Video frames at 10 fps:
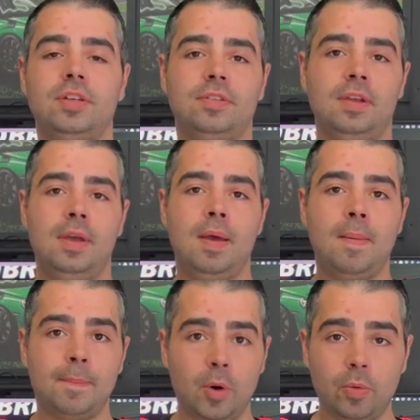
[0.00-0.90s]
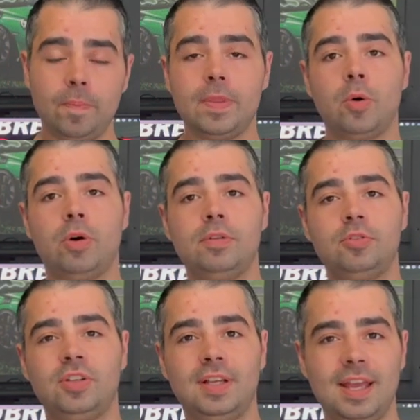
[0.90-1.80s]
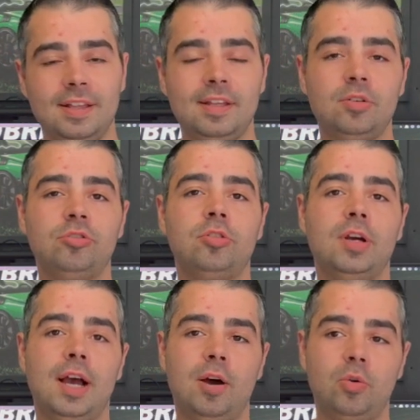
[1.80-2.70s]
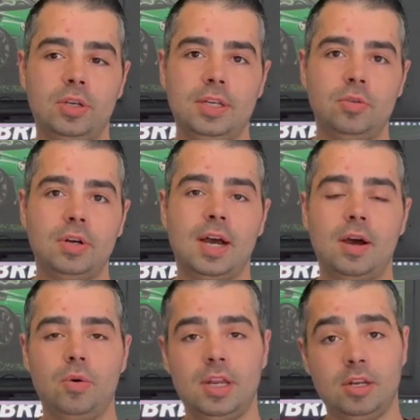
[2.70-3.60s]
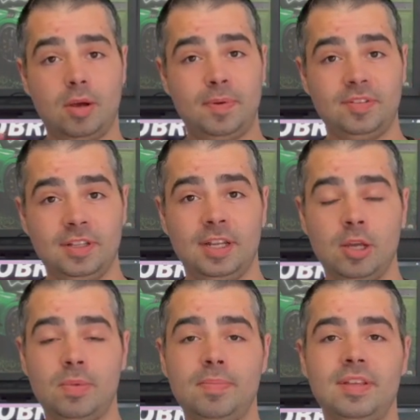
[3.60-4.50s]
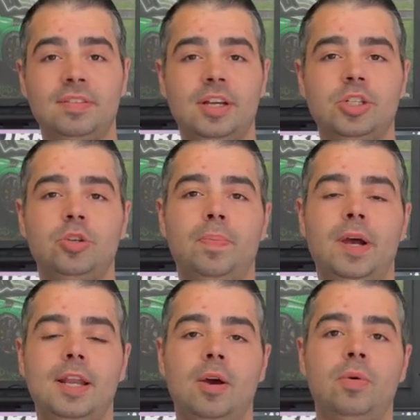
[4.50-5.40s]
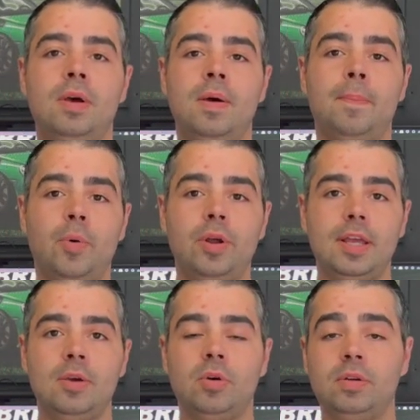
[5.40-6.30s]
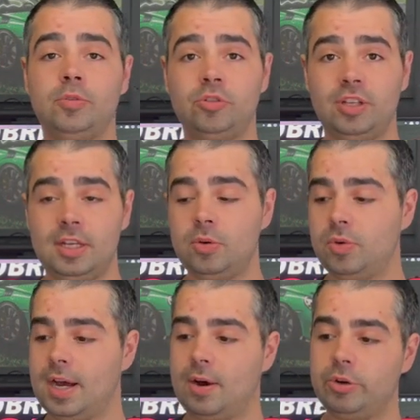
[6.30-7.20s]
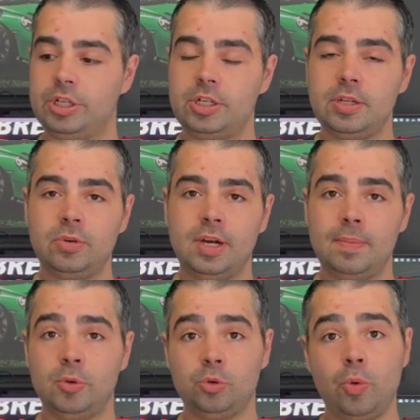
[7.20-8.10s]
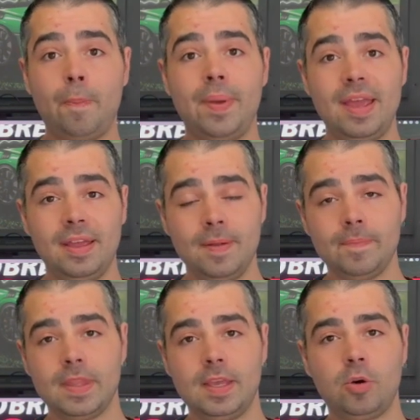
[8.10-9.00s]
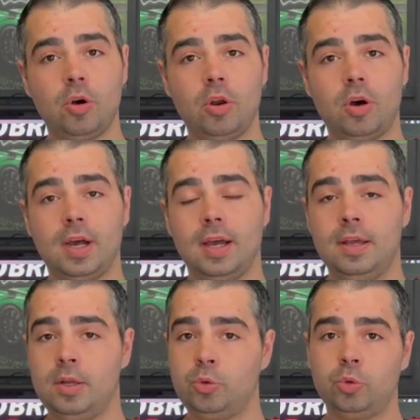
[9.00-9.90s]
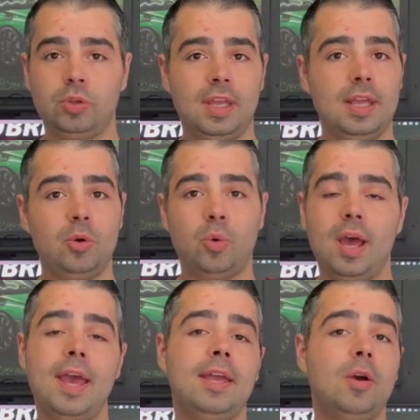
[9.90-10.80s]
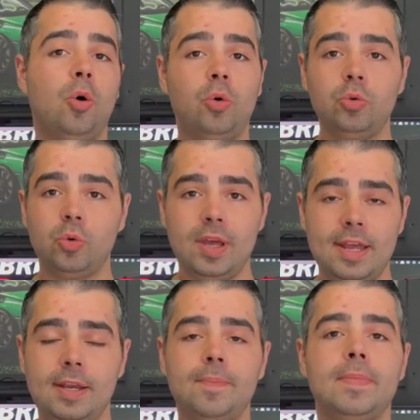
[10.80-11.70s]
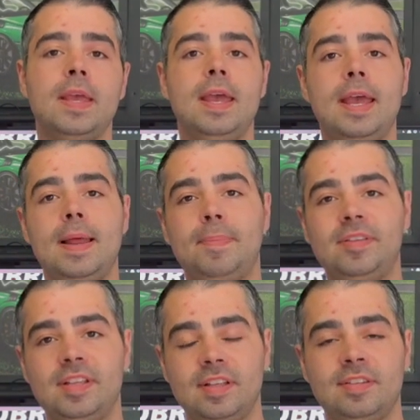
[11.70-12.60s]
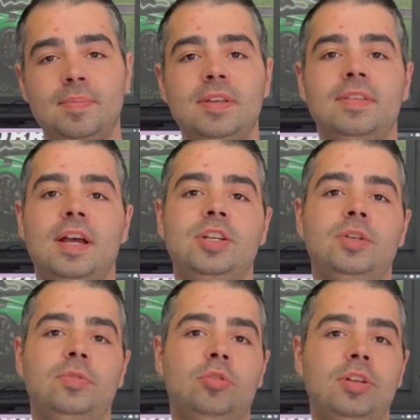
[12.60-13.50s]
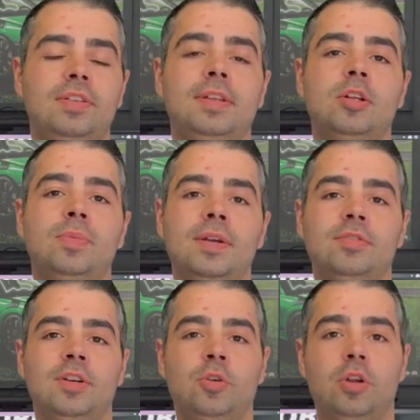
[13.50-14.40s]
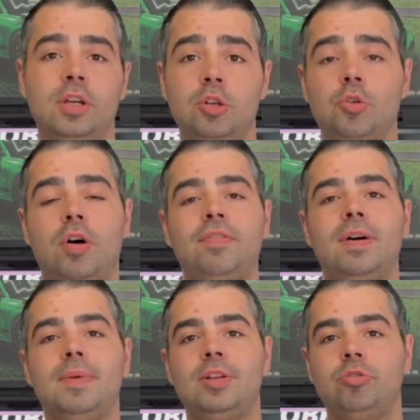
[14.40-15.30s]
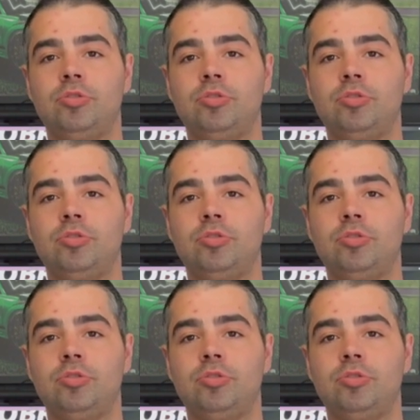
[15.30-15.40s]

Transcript: Well, when you get in your car, start the car. It doesn't display any message on the dashboard. However, when you start the car and shift out of park into drive, reverse, or neutral, it displays this message asking you to put your car back in park.